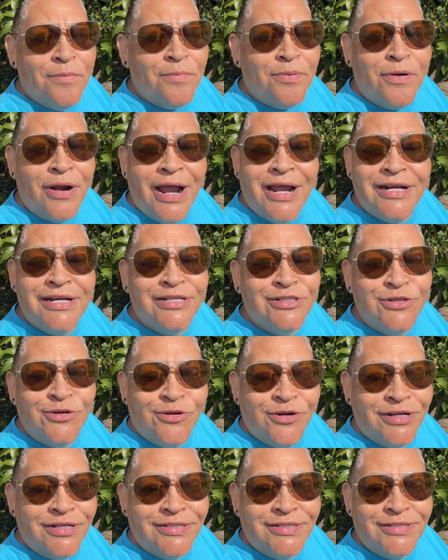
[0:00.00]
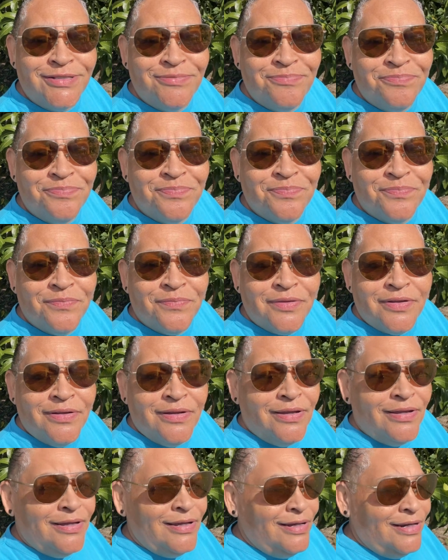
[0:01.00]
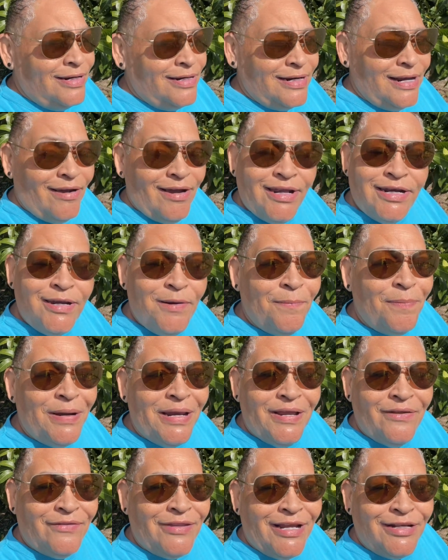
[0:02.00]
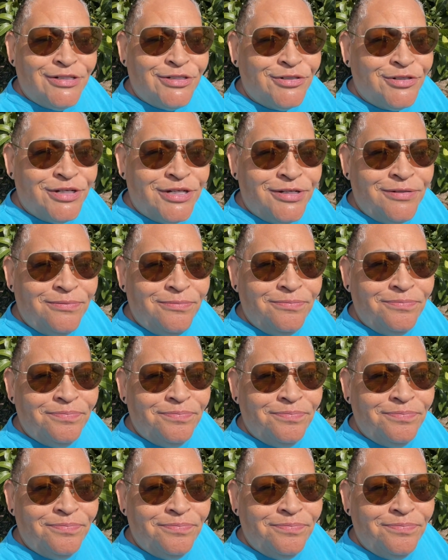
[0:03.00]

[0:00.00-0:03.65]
pride and joys. Now, I didn't plant that tree,